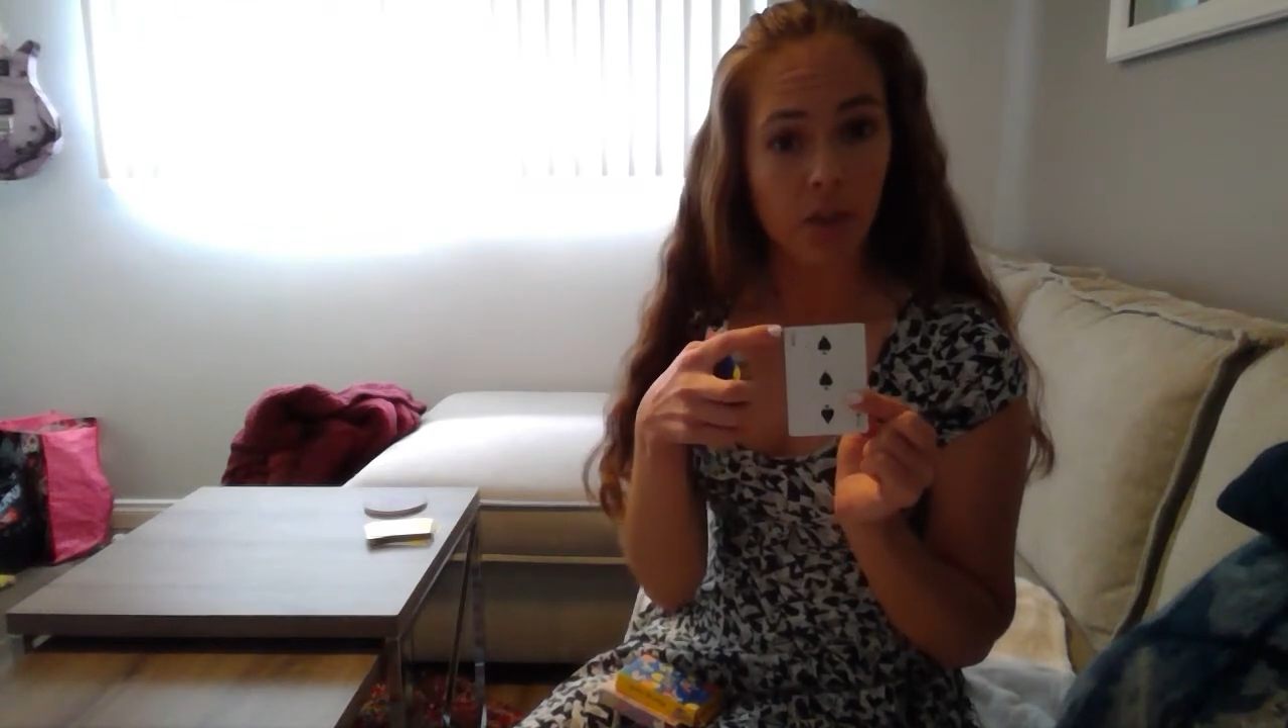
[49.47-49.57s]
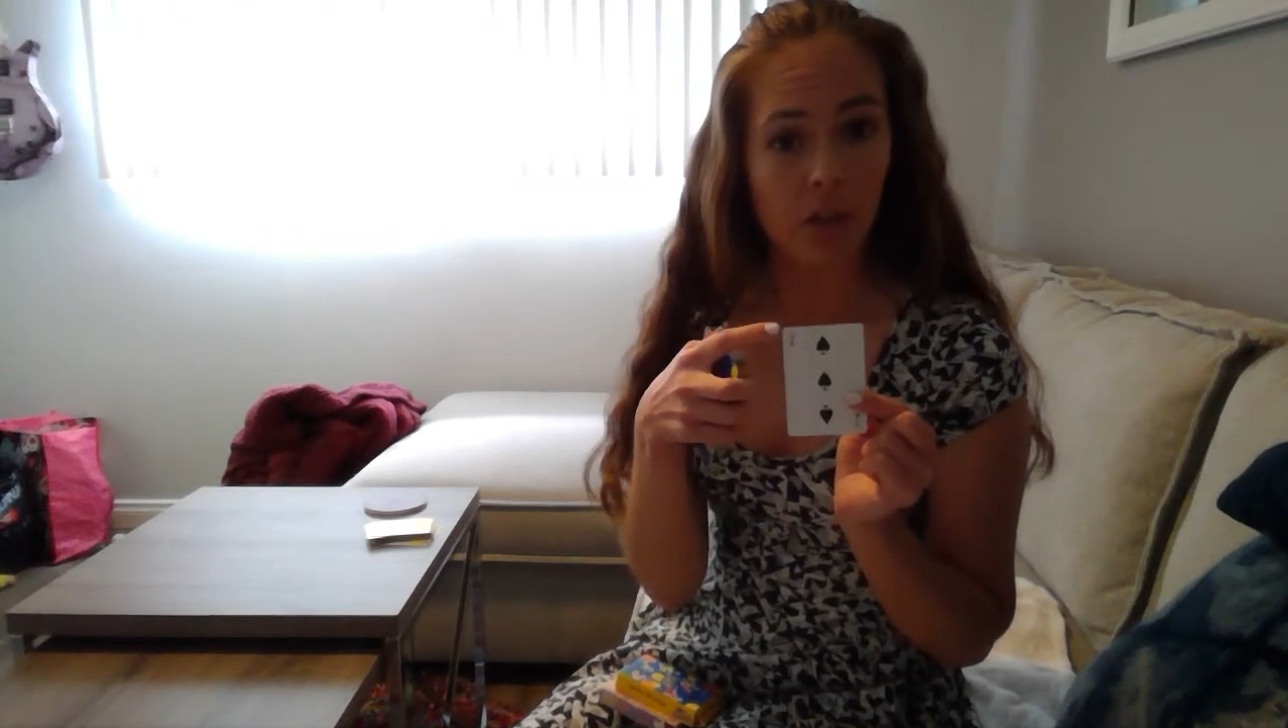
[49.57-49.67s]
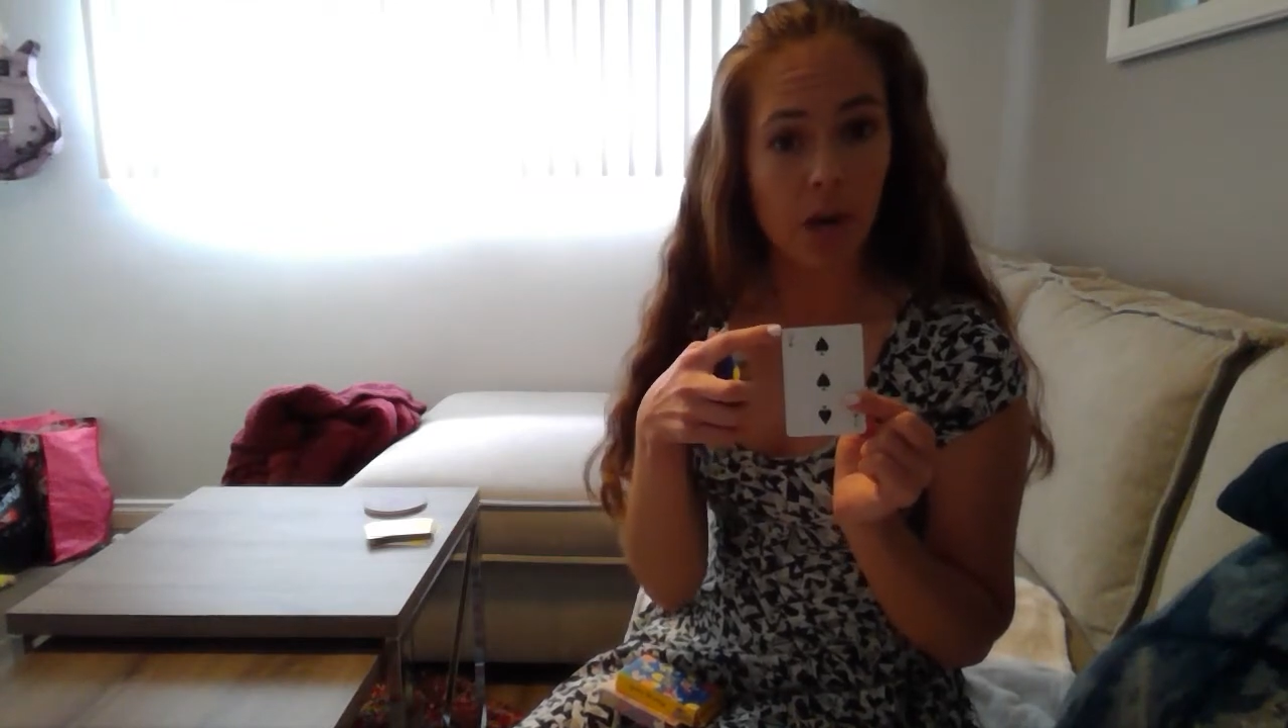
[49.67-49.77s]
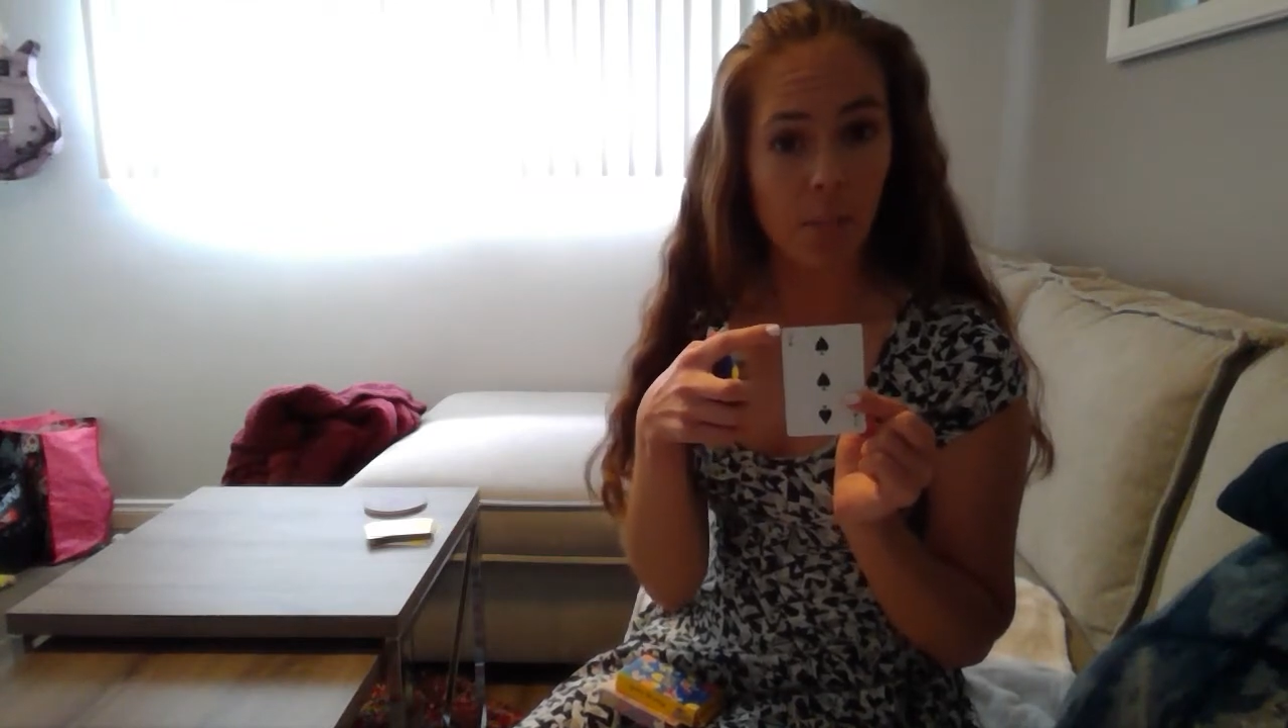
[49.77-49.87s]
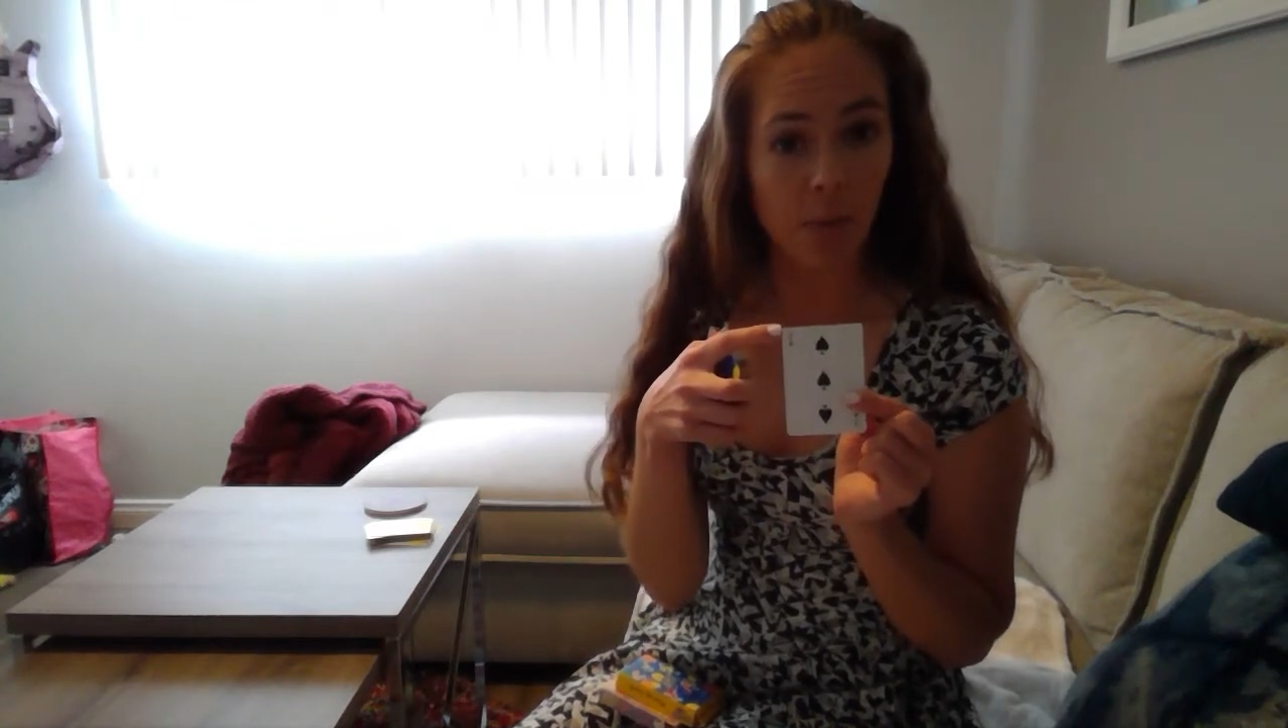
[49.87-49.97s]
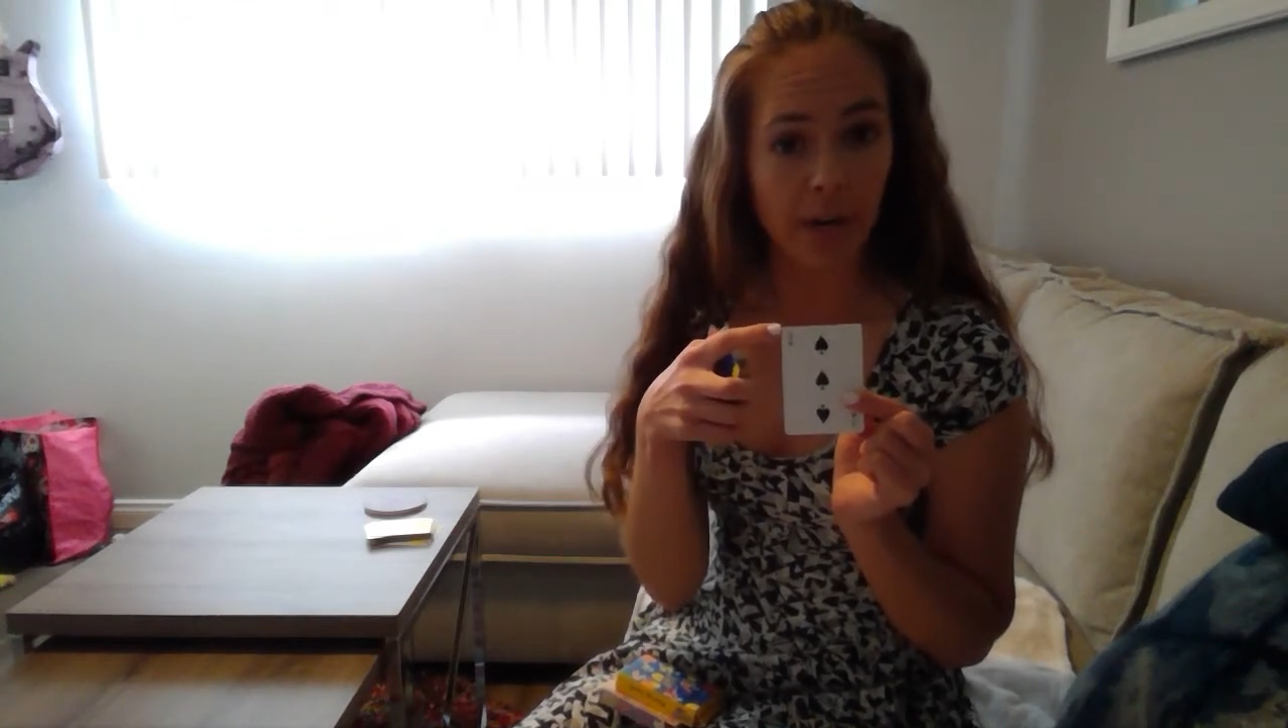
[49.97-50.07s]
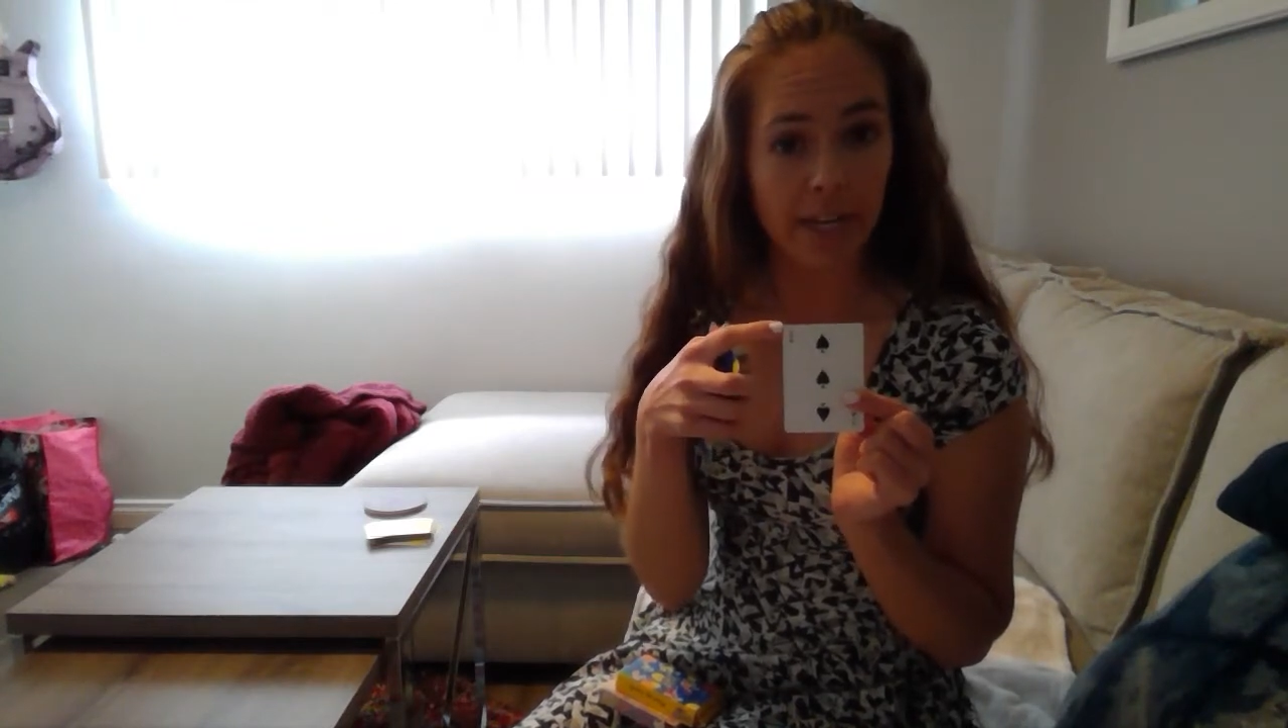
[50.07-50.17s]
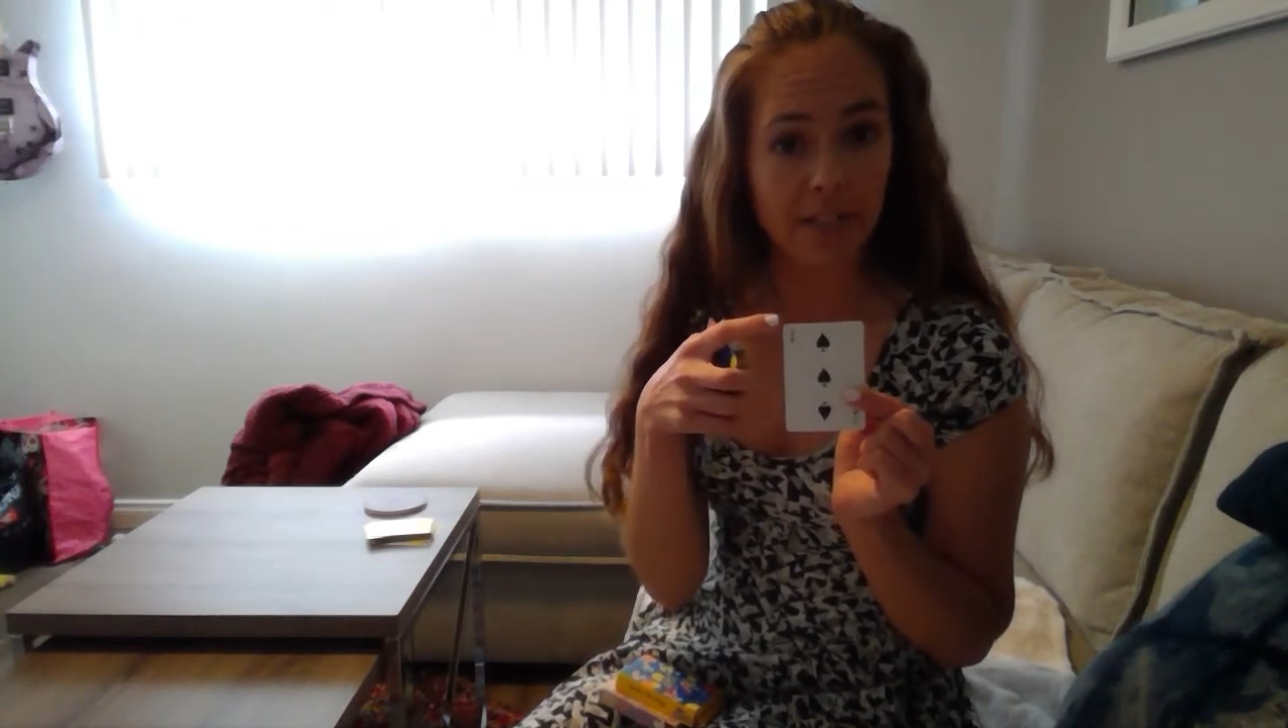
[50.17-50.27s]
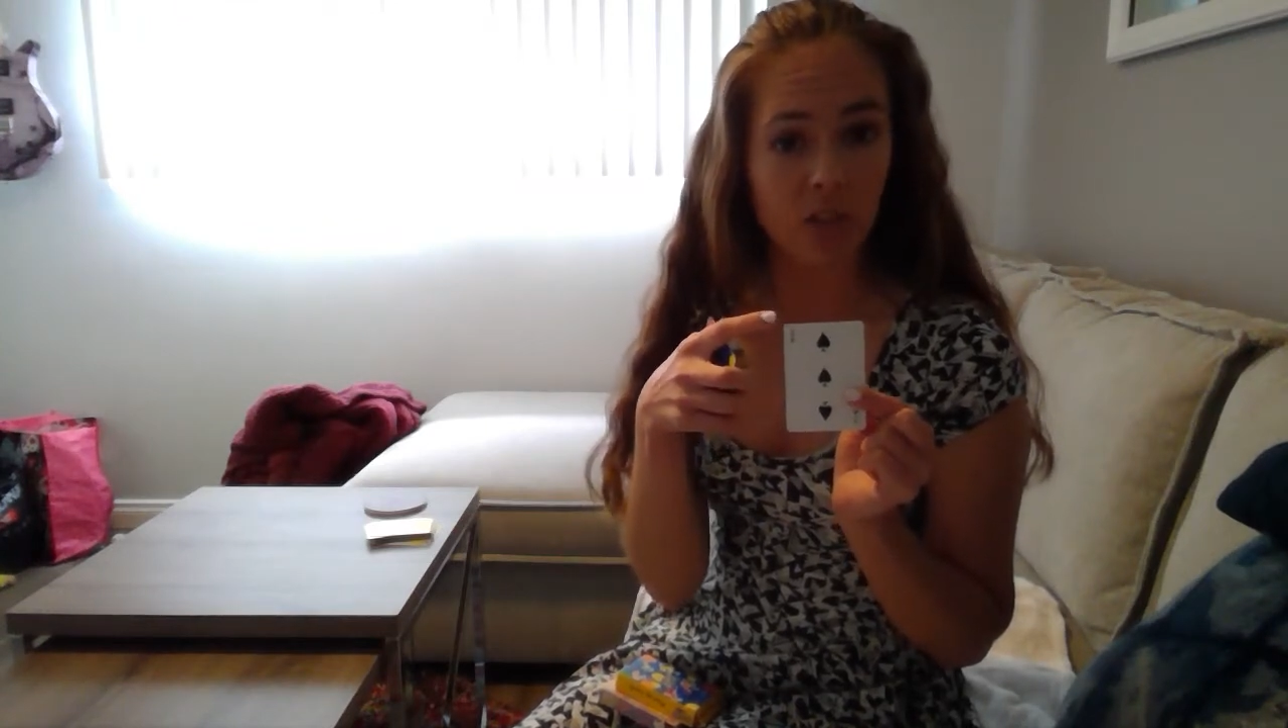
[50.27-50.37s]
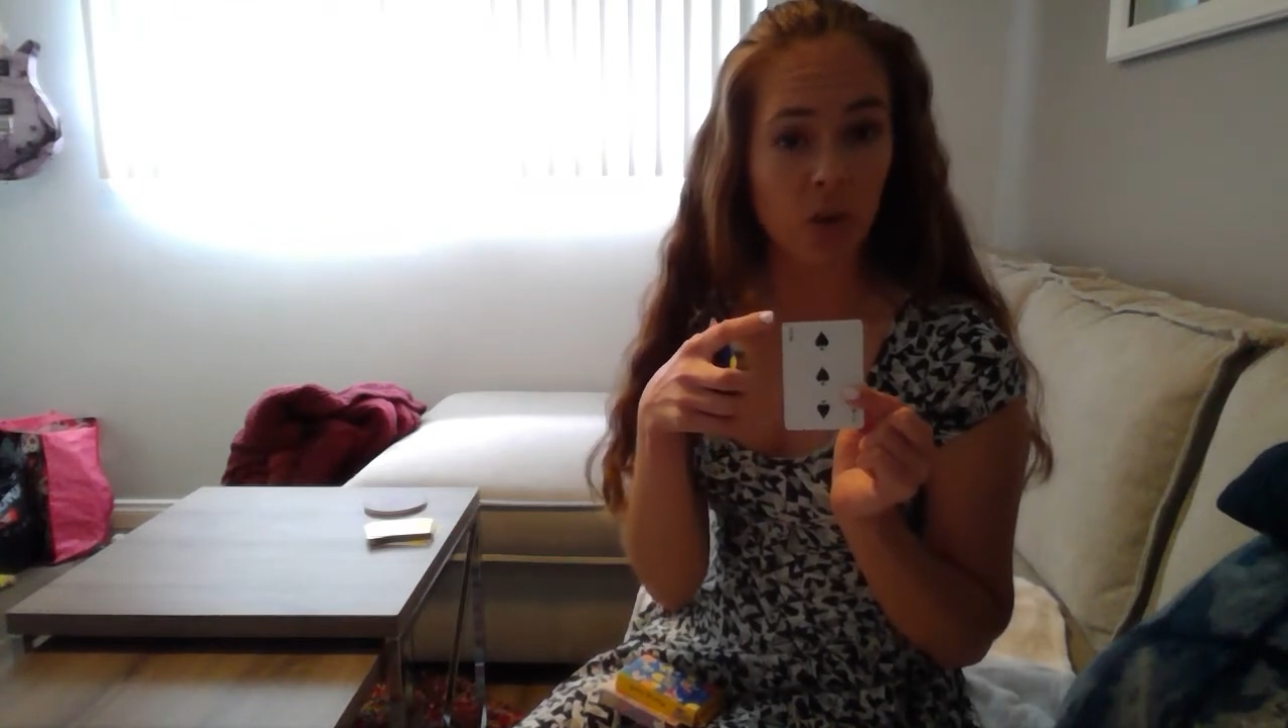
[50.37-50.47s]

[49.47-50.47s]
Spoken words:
the number is.